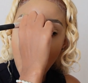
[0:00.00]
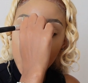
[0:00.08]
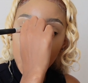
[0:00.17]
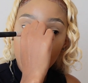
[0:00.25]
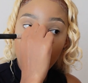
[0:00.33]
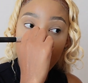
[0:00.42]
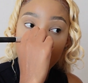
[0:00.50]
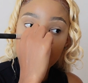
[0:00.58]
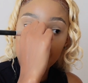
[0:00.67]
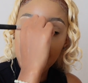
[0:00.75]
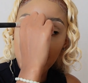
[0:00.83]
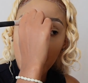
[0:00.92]

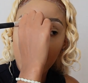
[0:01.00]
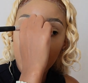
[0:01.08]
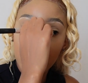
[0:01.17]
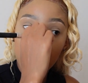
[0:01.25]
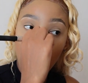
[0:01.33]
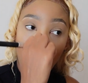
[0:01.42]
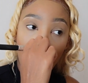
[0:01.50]
tries to at least